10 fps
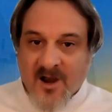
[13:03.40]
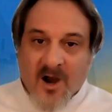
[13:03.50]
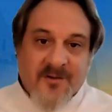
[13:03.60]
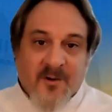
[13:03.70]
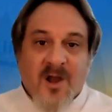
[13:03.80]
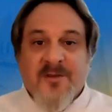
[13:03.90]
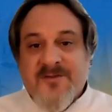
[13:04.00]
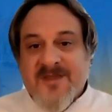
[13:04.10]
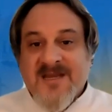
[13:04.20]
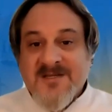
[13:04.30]
Are there other
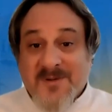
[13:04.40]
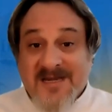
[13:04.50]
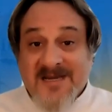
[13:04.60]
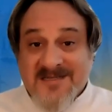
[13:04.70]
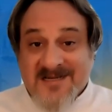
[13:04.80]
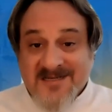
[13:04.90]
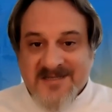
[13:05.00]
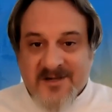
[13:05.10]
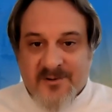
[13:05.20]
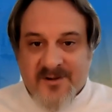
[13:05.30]
things we need to
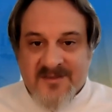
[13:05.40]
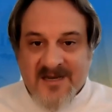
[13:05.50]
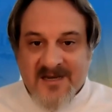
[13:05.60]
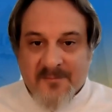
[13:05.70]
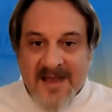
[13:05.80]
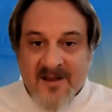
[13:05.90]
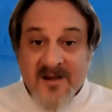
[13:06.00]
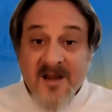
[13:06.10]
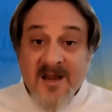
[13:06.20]
consider and think about?